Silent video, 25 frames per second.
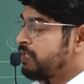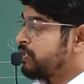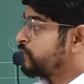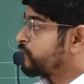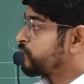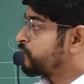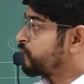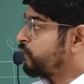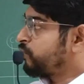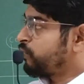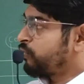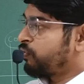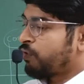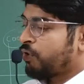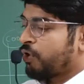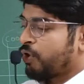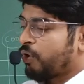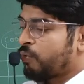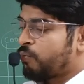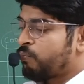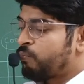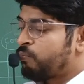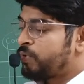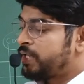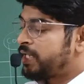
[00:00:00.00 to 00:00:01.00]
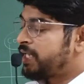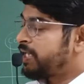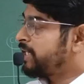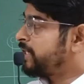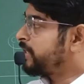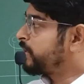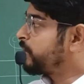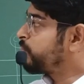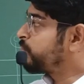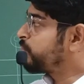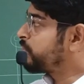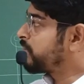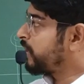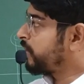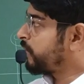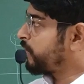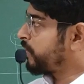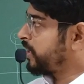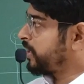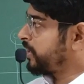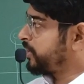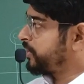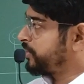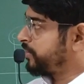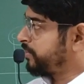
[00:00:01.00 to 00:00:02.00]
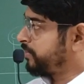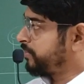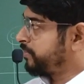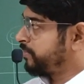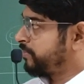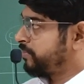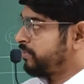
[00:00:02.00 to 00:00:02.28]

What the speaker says: So how would I do the rotation?